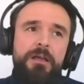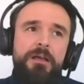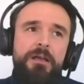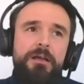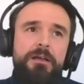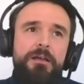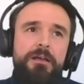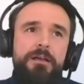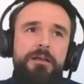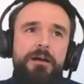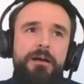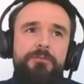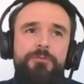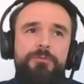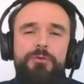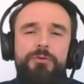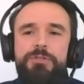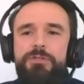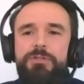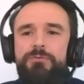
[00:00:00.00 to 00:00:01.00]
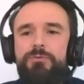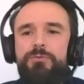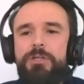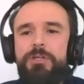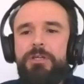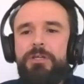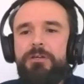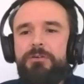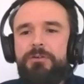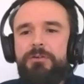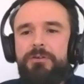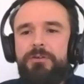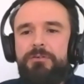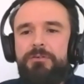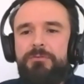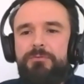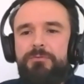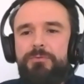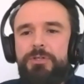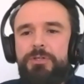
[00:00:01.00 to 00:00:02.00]
Uh, of course, we
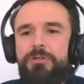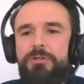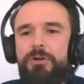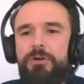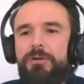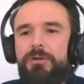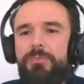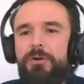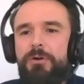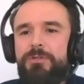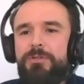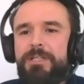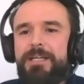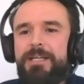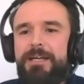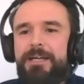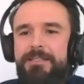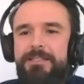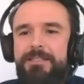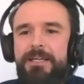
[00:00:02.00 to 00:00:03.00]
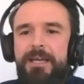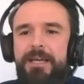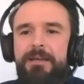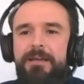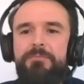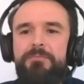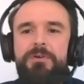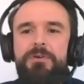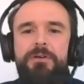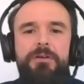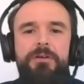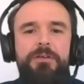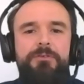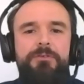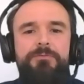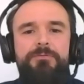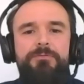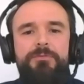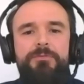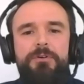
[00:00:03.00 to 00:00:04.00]
we talk about the cat M
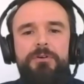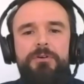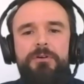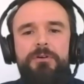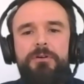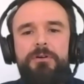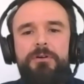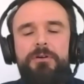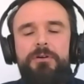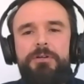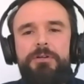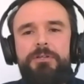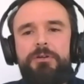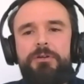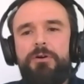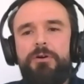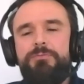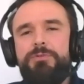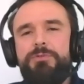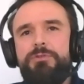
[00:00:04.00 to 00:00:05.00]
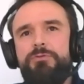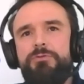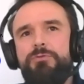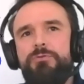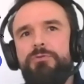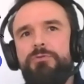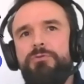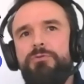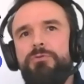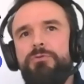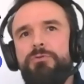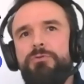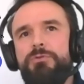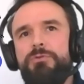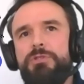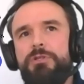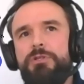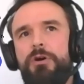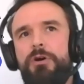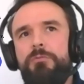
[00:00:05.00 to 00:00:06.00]
if uh, it comes to
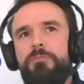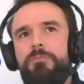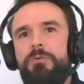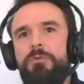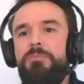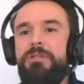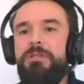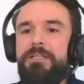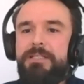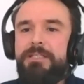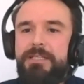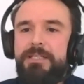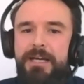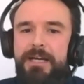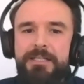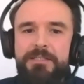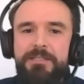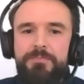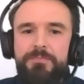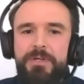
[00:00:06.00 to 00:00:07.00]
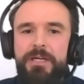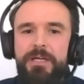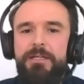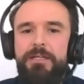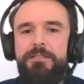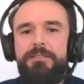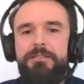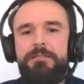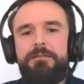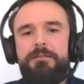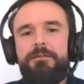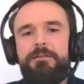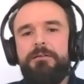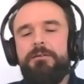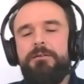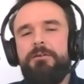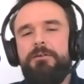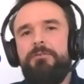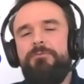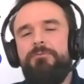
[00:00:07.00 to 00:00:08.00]
some mobility aspects
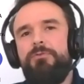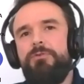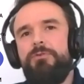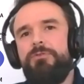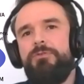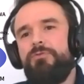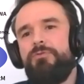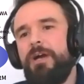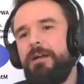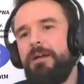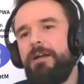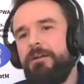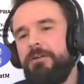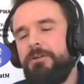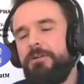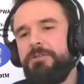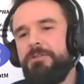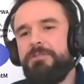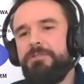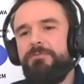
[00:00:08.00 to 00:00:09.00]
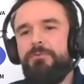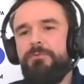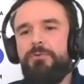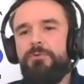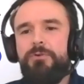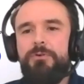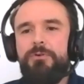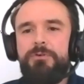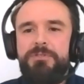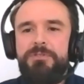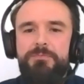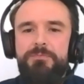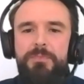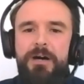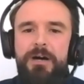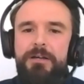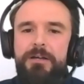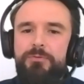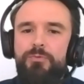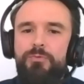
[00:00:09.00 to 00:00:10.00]
uh, for trackers, for
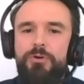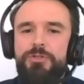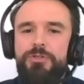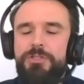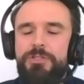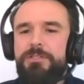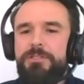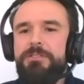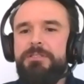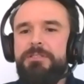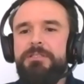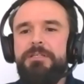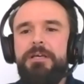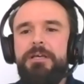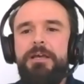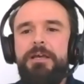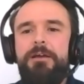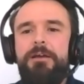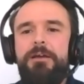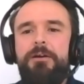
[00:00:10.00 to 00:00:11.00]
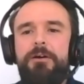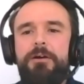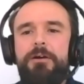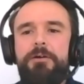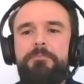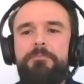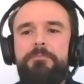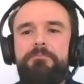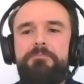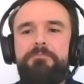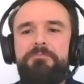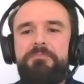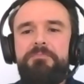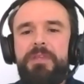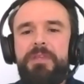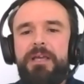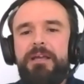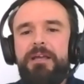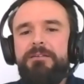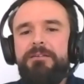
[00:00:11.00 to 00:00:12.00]
smartwatches, um,
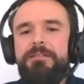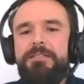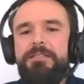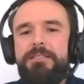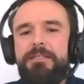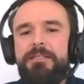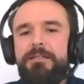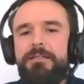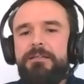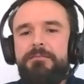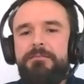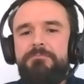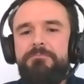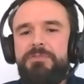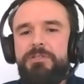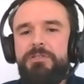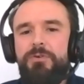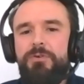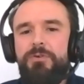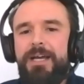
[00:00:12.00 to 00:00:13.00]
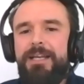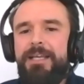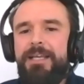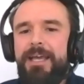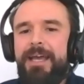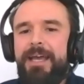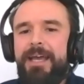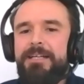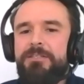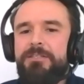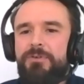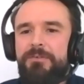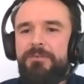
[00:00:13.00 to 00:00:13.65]
and uh, so any extra